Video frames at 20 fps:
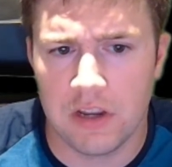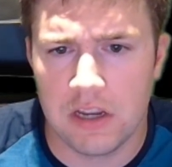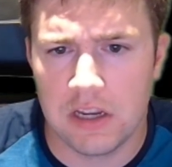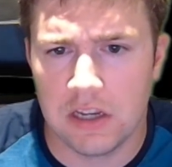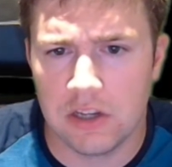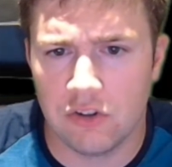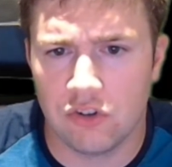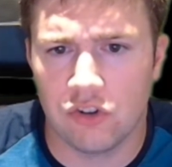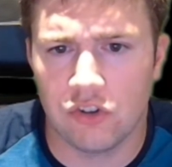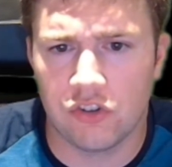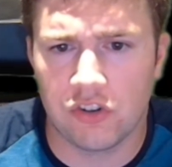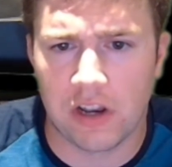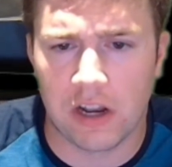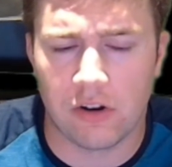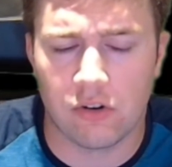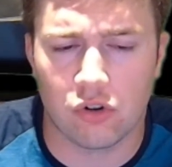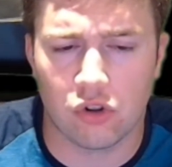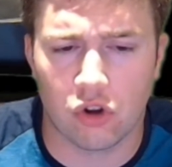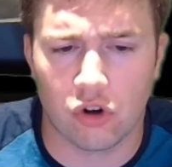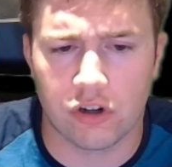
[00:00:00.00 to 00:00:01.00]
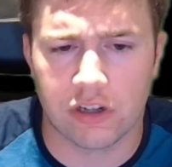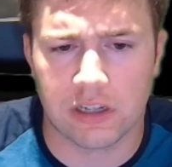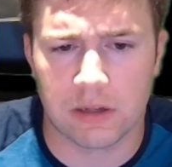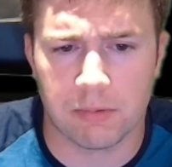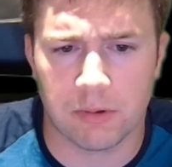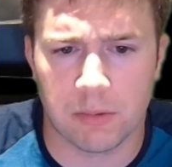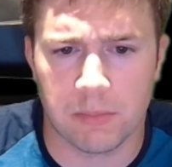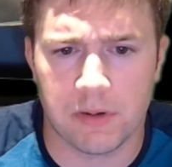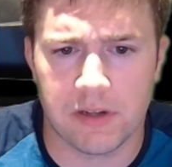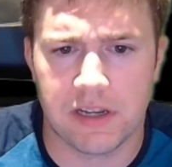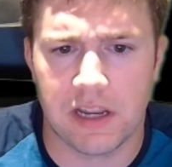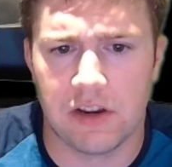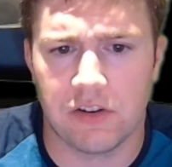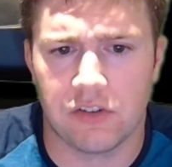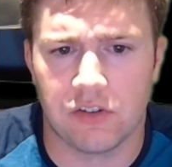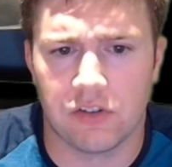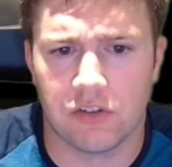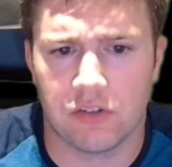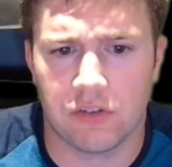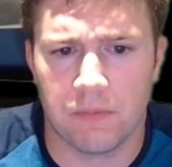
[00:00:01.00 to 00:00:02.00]
into standard learning
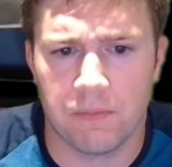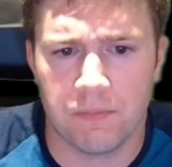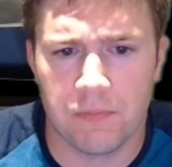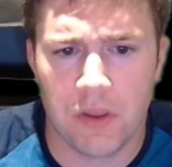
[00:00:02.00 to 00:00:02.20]
implementations.